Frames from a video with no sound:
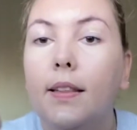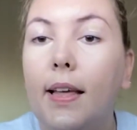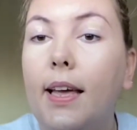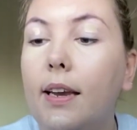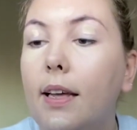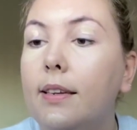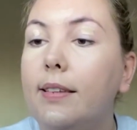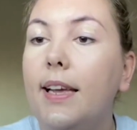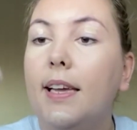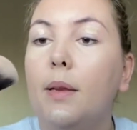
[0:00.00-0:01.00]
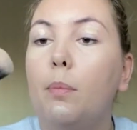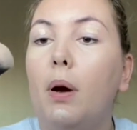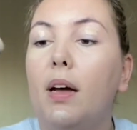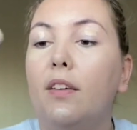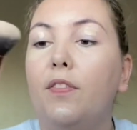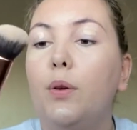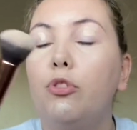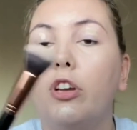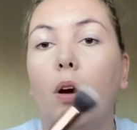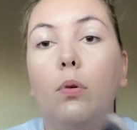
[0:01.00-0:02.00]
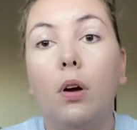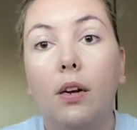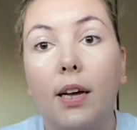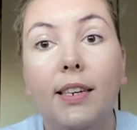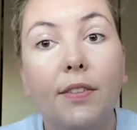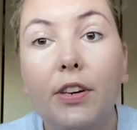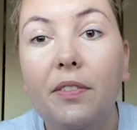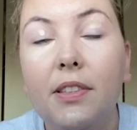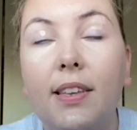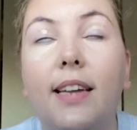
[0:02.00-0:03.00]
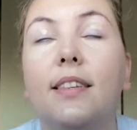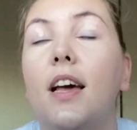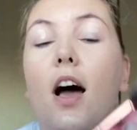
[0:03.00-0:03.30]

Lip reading: Then taking my fuchsia, oh god, I never even said,